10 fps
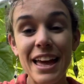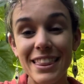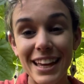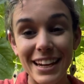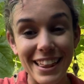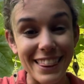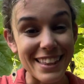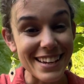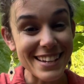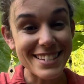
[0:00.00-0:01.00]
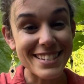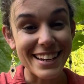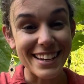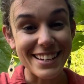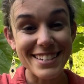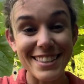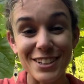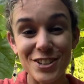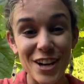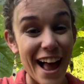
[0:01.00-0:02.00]
then this is the
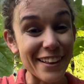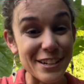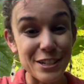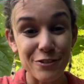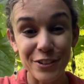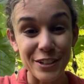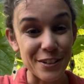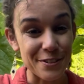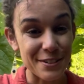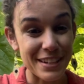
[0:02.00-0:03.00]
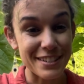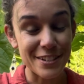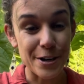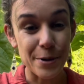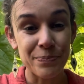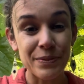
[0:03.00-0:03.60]
challenge for you, sister.